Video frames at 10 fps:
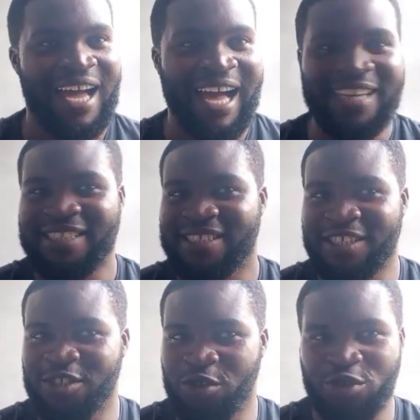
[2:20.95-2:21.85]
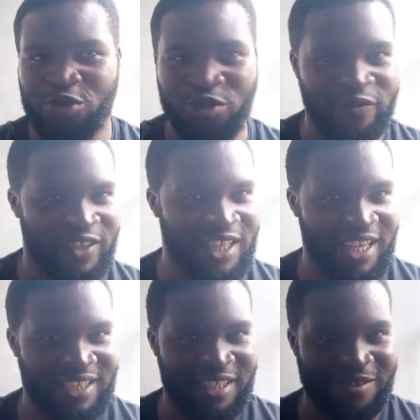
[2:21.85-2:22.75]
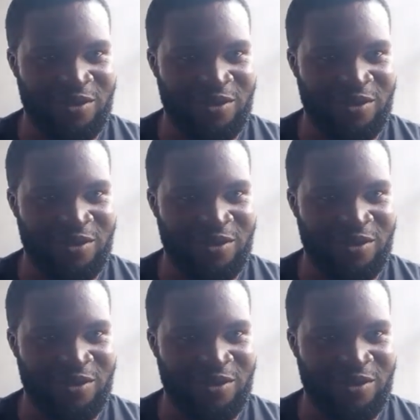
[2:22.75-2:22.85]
I did not use fertilizer,